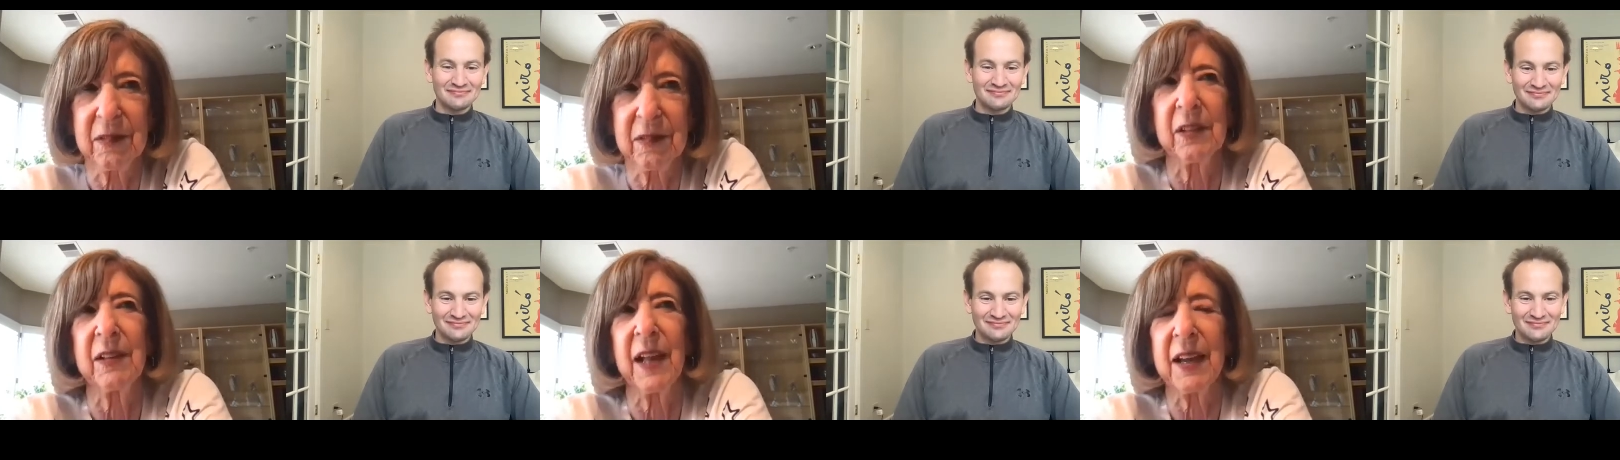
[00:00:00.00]

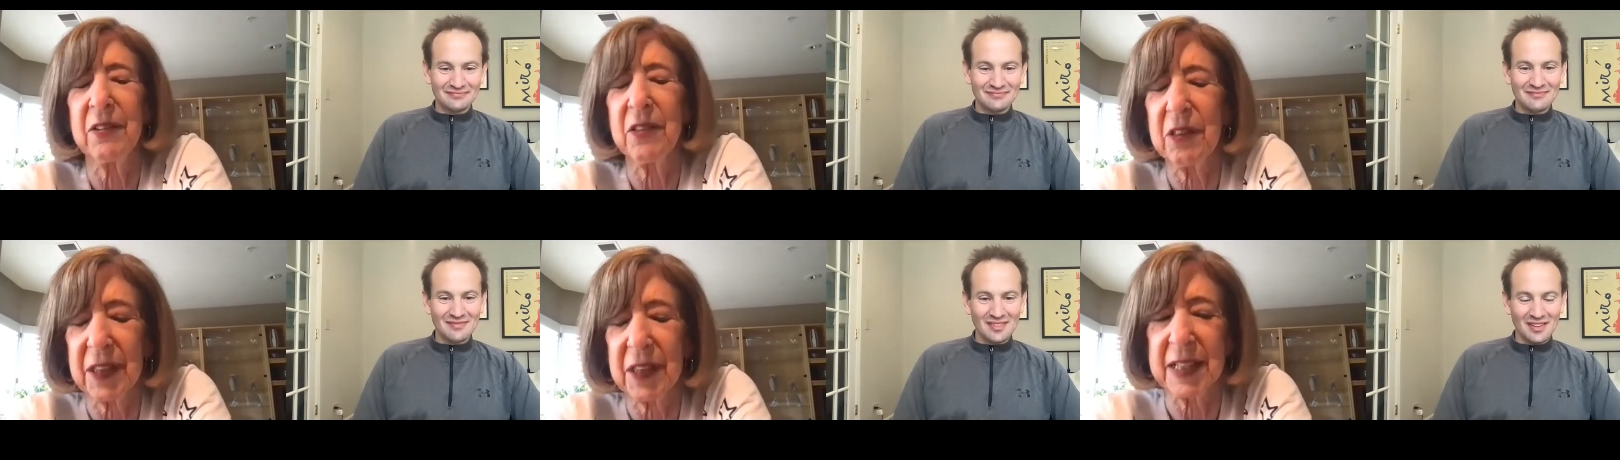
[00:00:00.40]
Speaker 1: A lot of
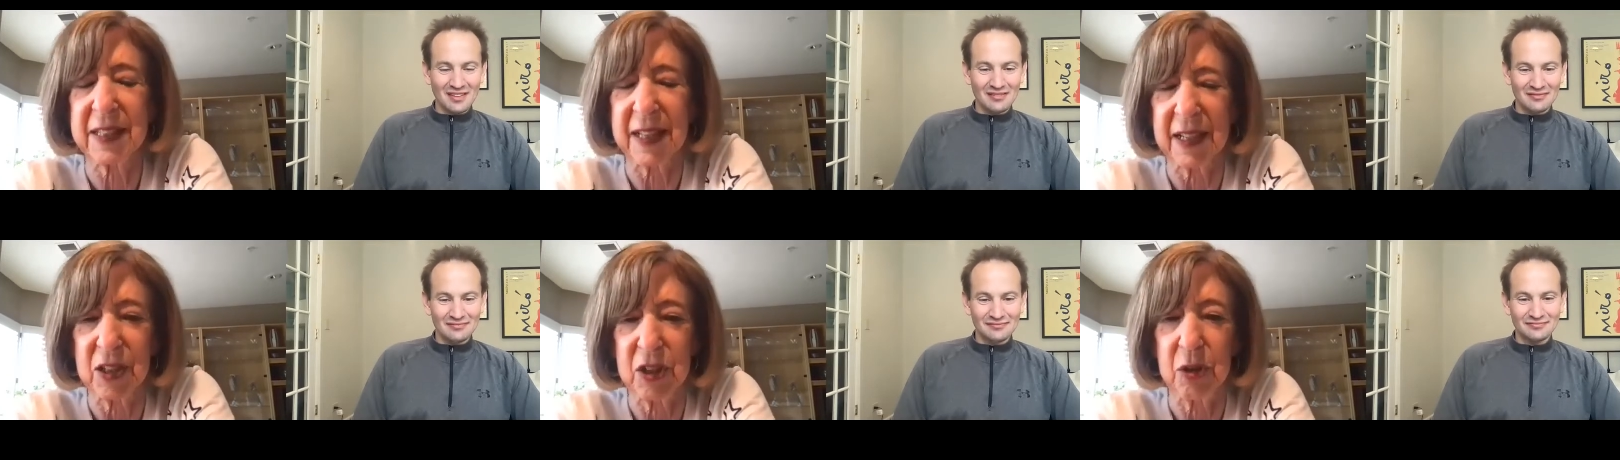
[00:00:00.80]
the things
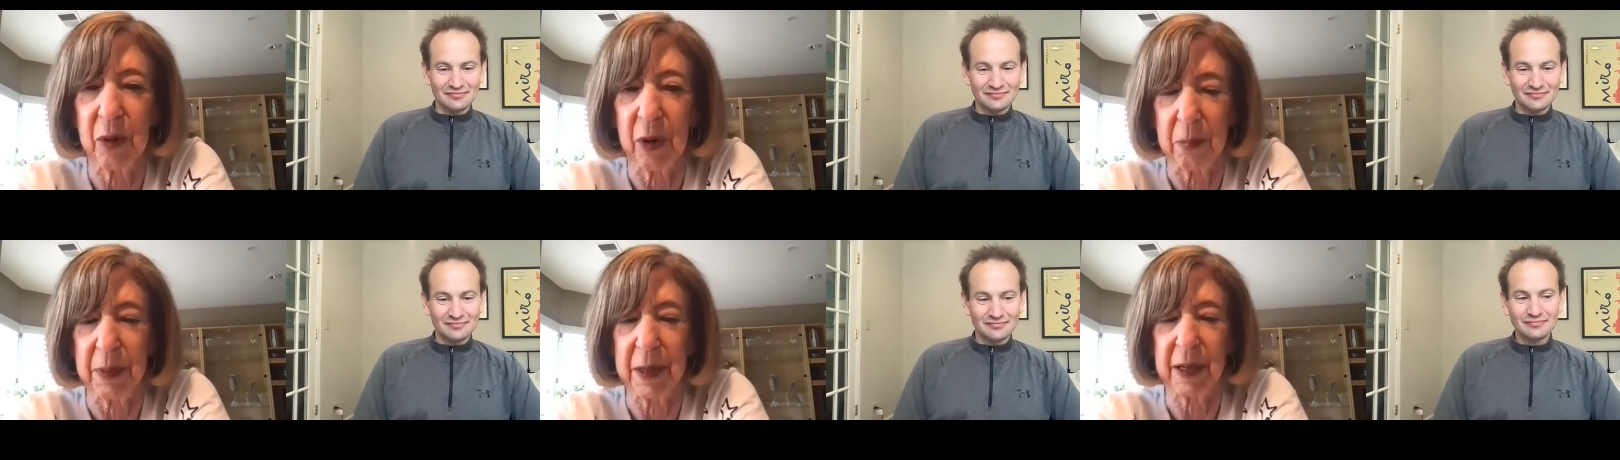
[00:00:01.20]
I do
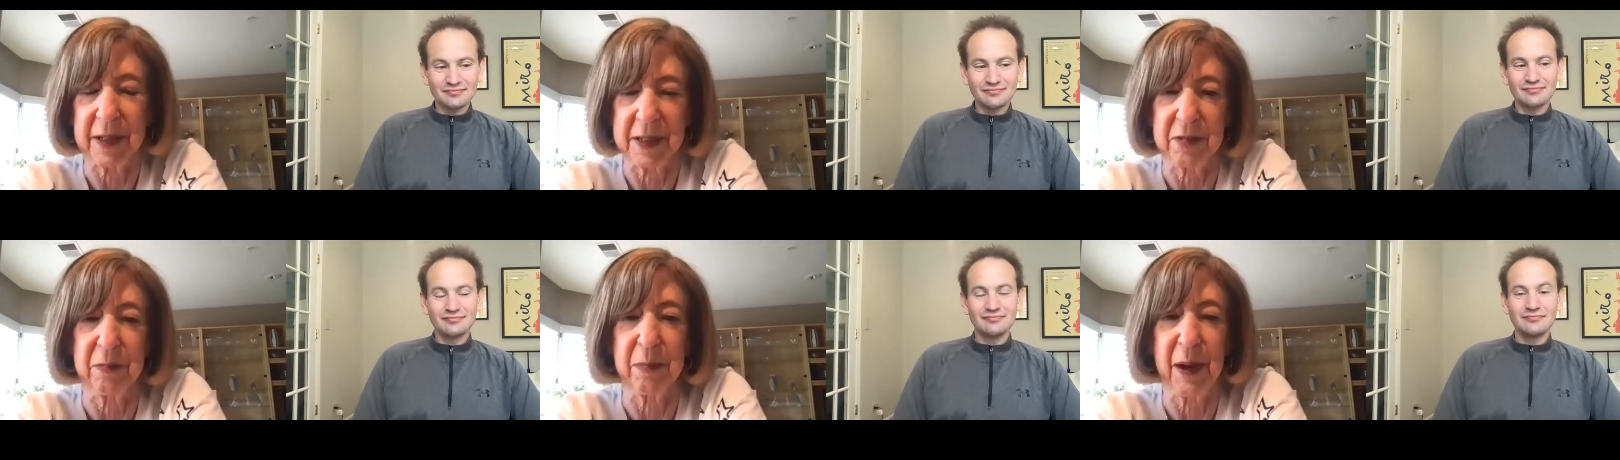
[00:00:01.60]
are
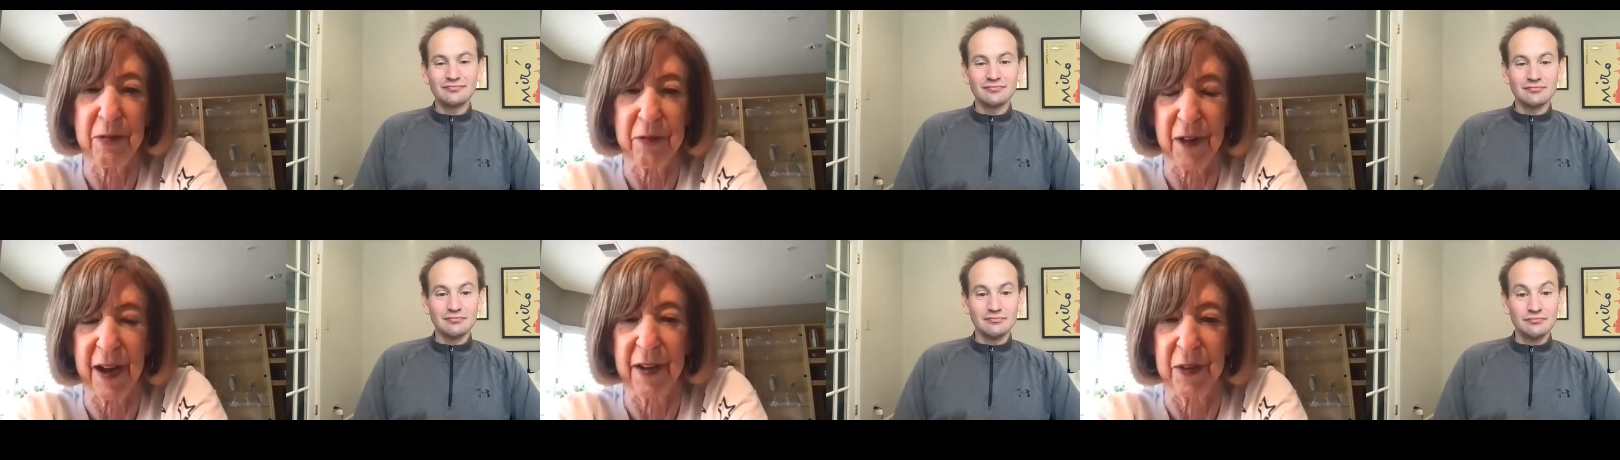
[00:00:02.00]
because of my
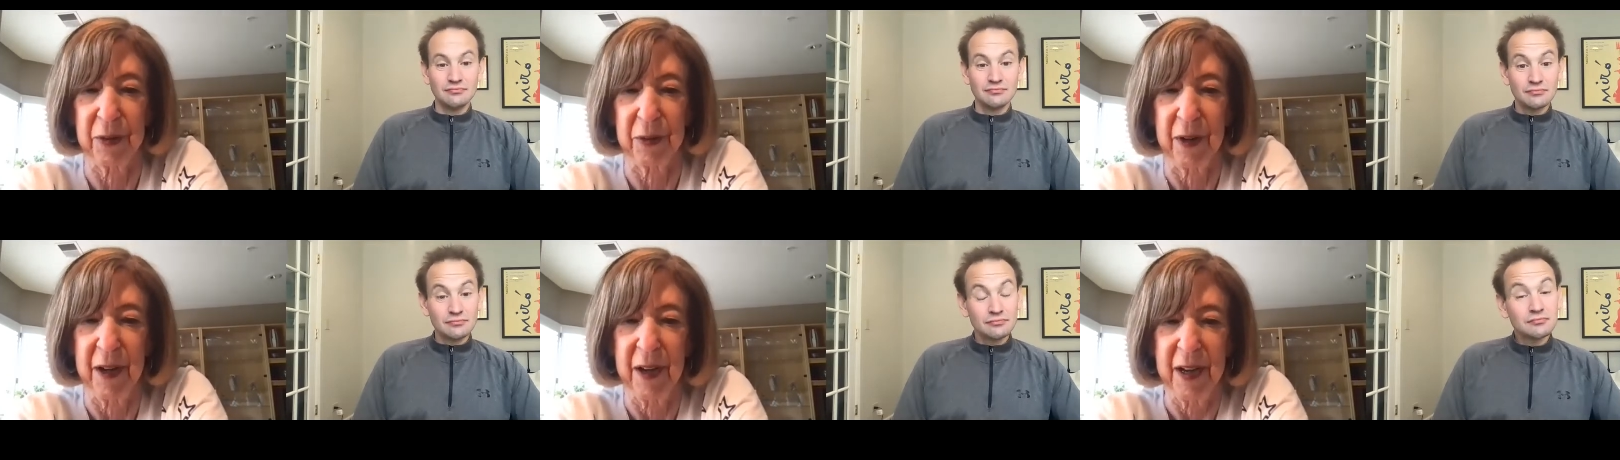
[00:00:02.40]

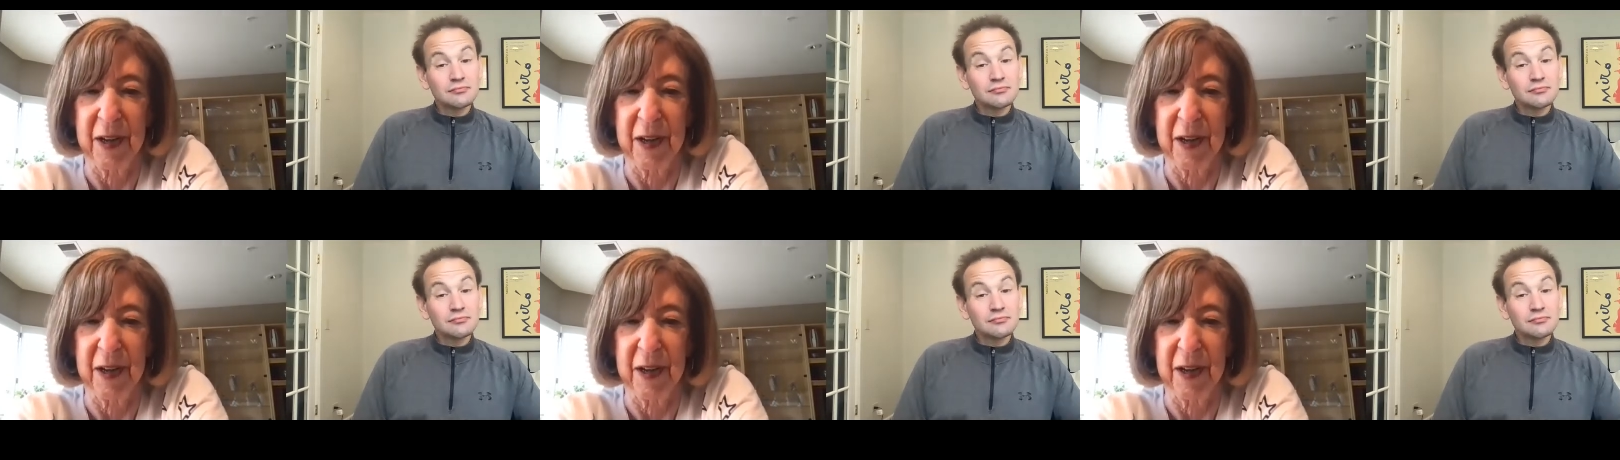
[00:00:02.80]
father.